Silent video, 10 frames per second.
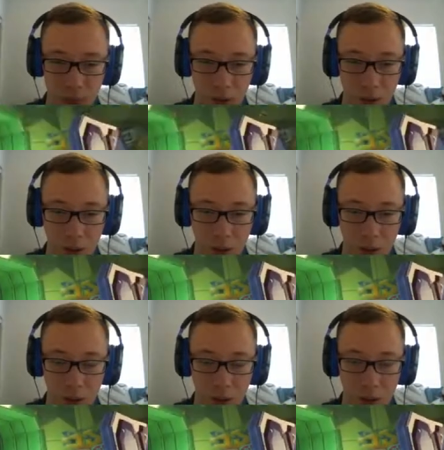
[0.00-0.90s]

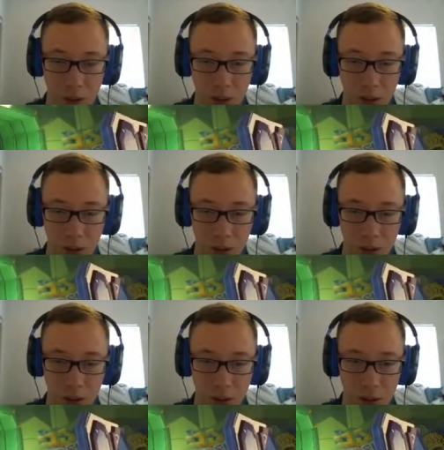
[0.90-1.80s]

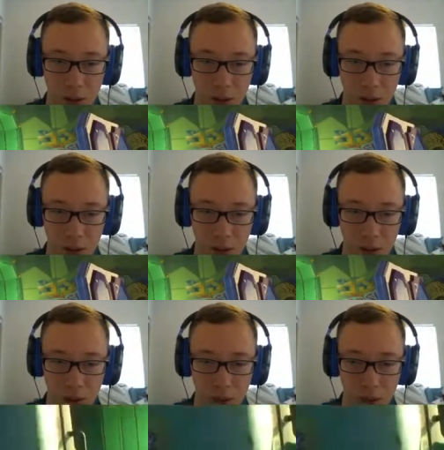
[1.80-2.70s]

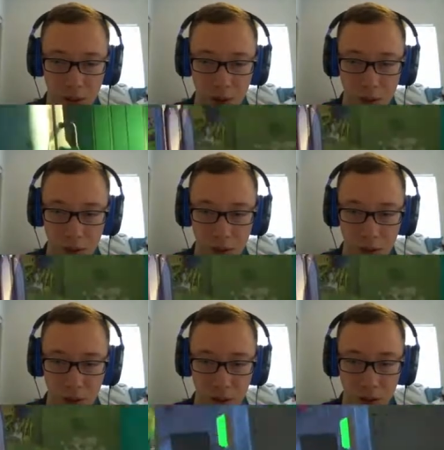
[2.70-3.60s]

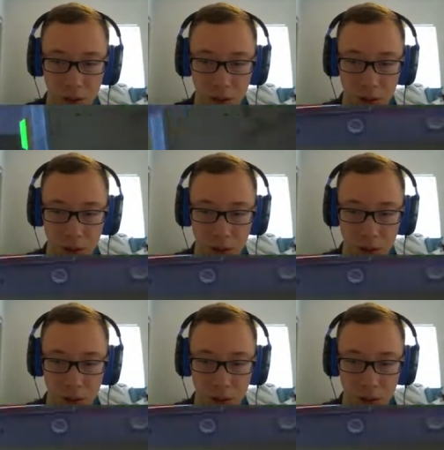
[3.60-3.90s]
Nothing is said.